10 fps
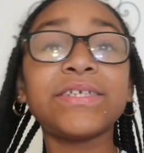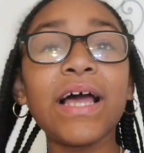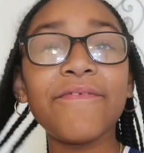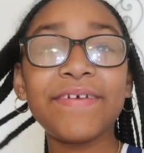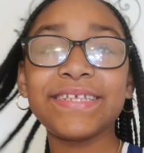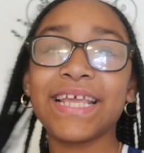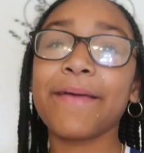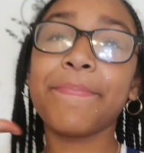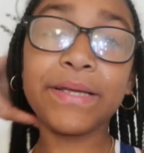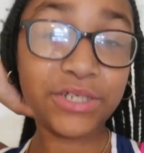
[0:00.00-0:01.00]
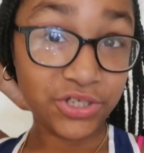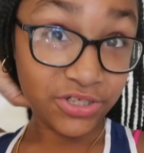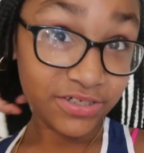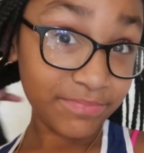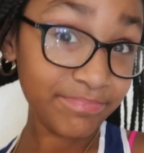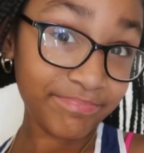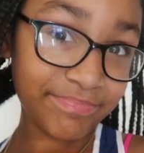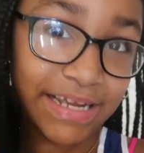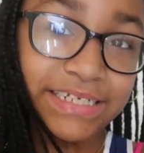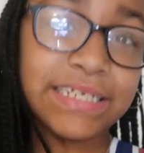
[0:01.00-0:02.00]
So I'm gonna take a picture.
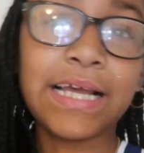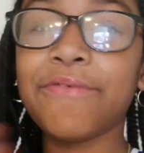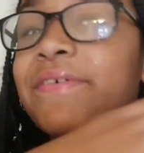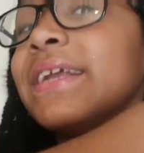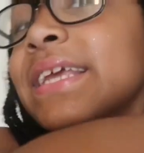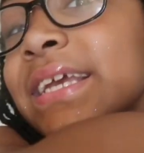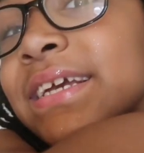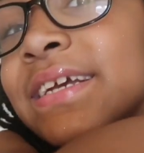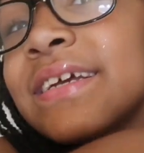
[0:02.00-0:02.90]
I just got ready.